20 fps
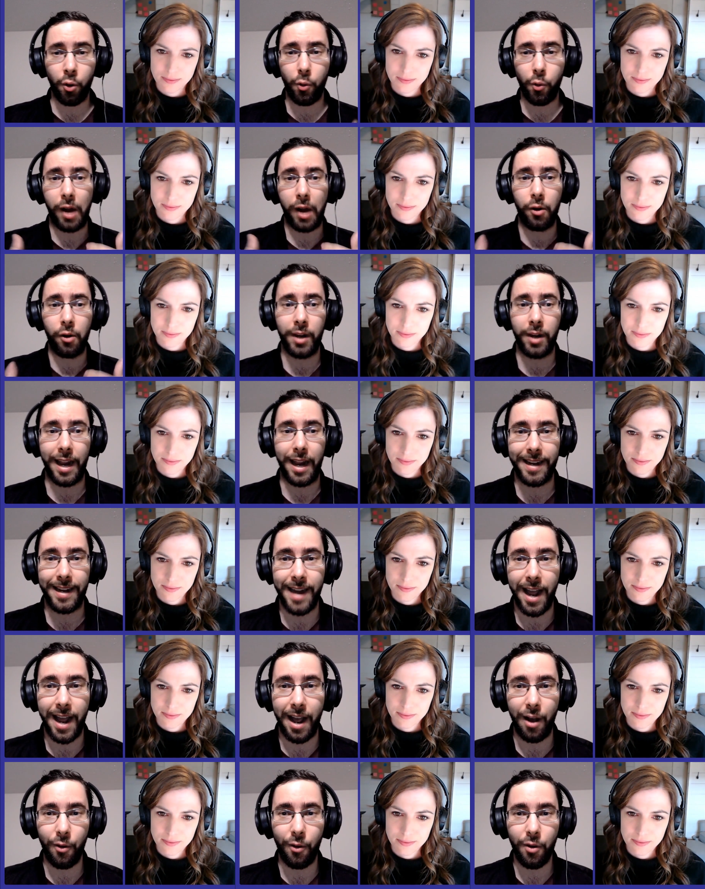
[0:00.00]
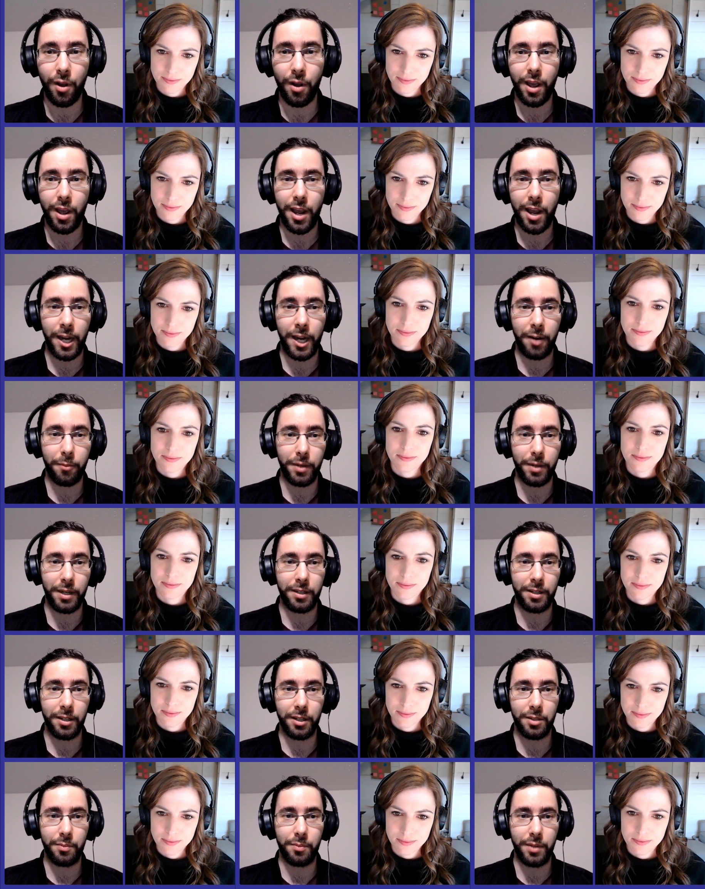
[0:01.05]
Speaker 1: I know what I look like now. And everybody
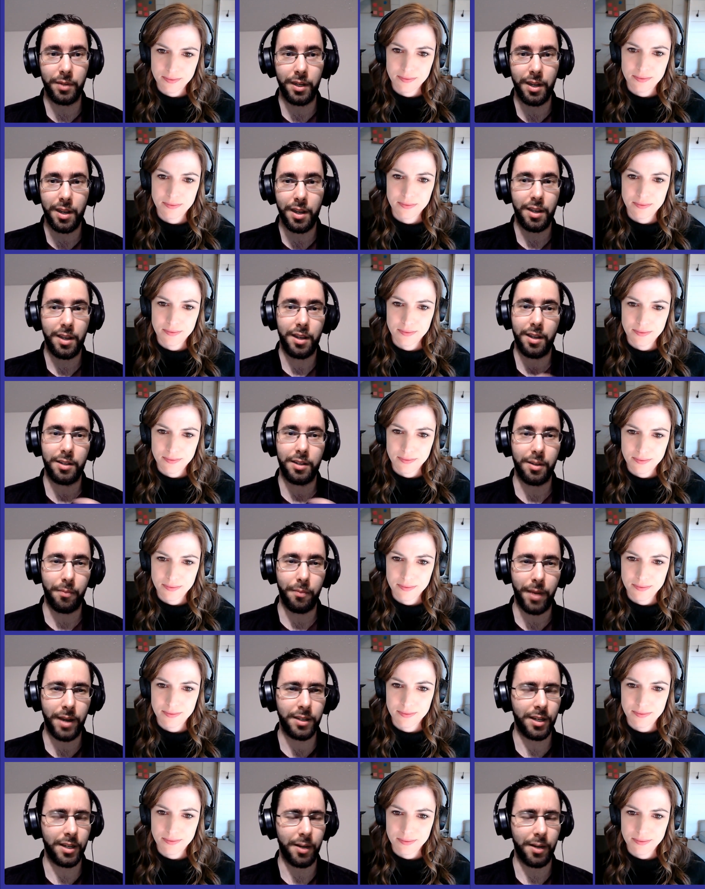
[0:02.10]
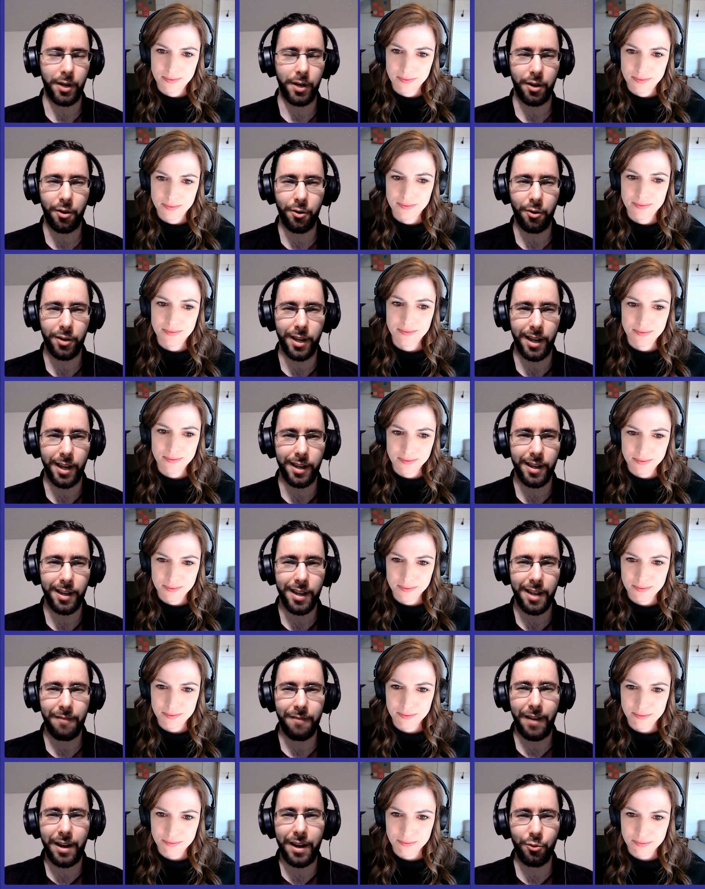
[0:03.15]
tells me it's amazing. I'm like, okay,
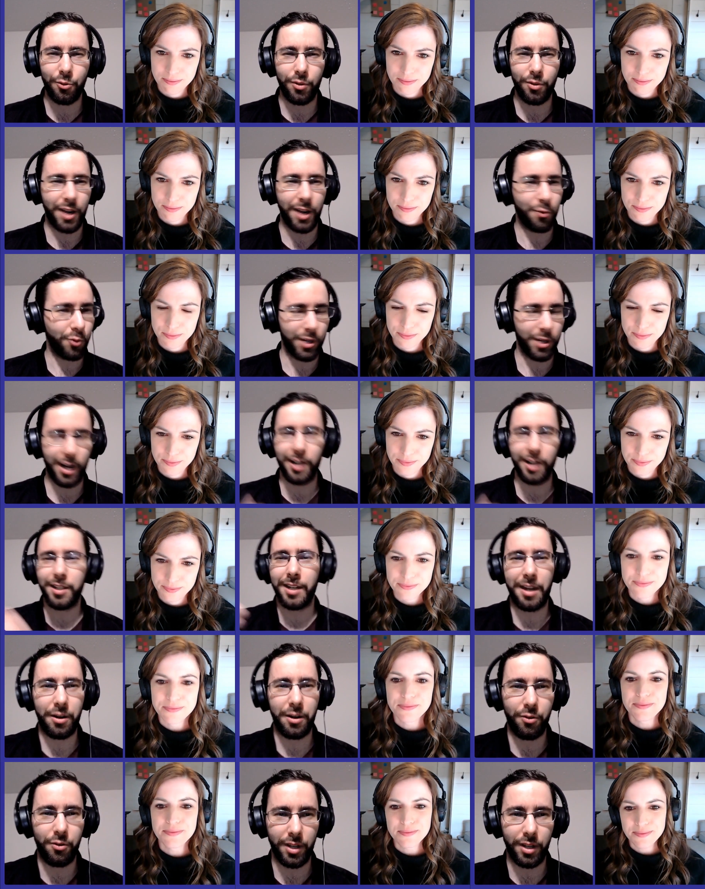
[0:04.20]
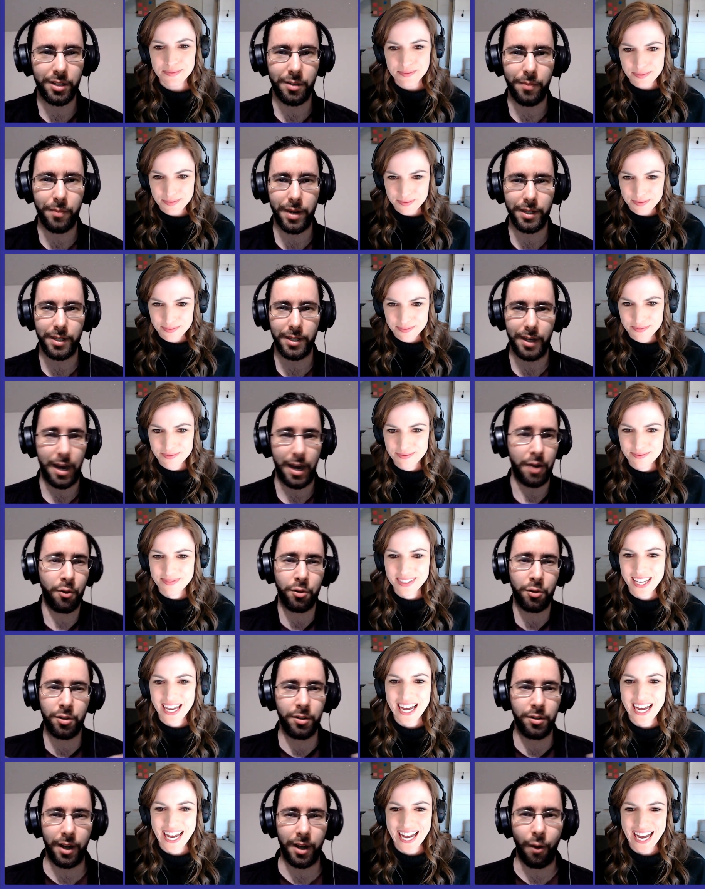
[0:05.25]
if I can do that, what else can I do that's amazing? I know
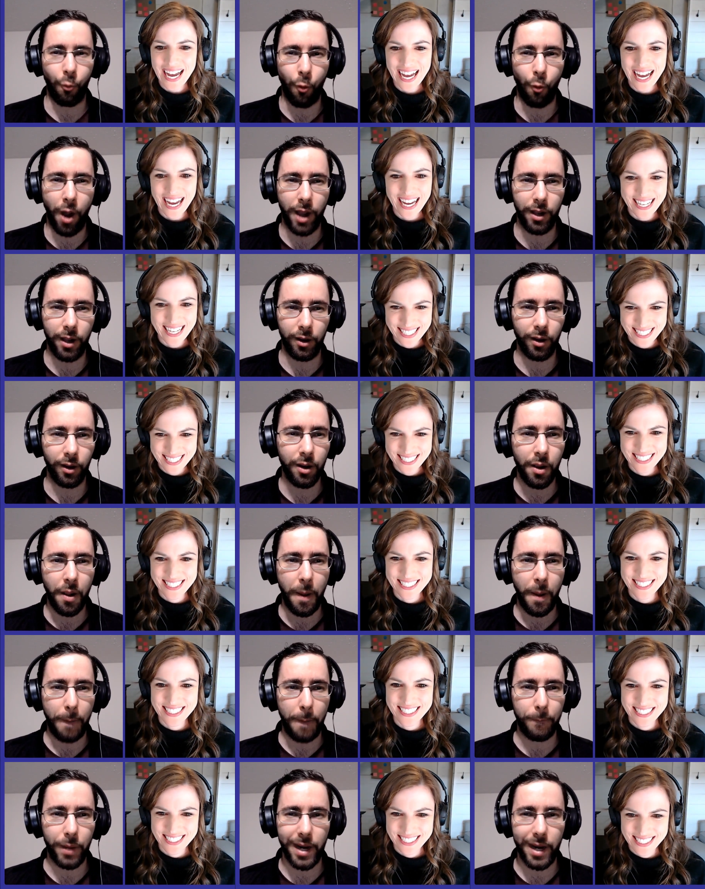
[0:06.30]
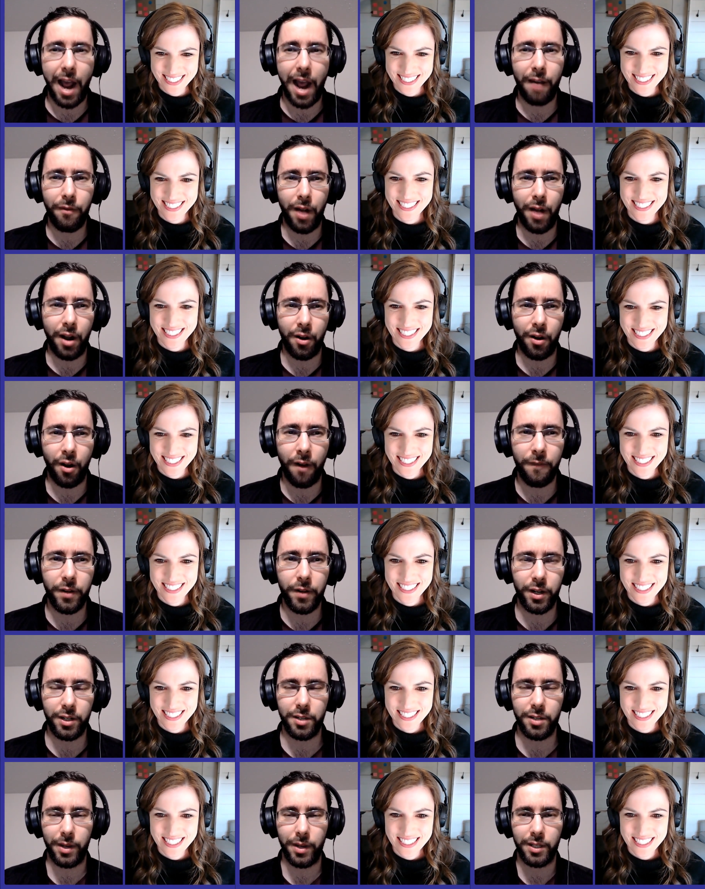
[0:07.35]
it's going to take a while, but I have a
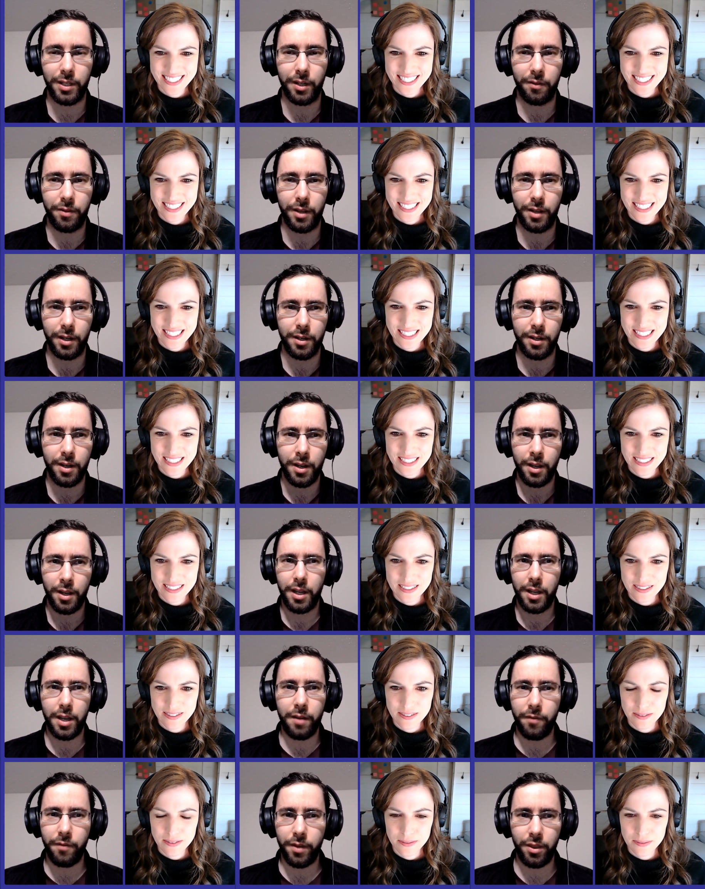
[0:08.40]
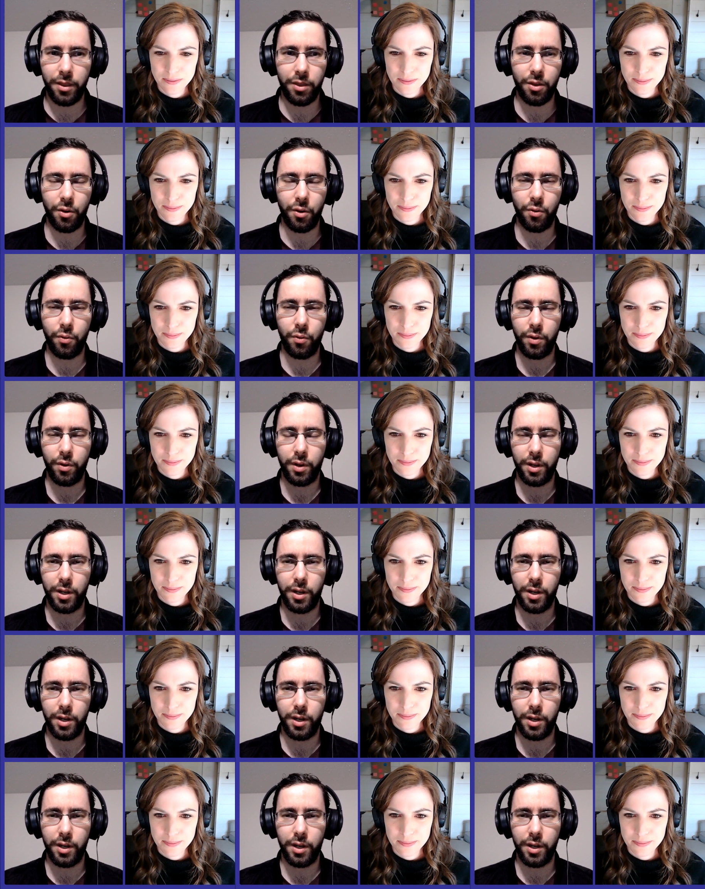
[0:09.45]
confidence in myself that even though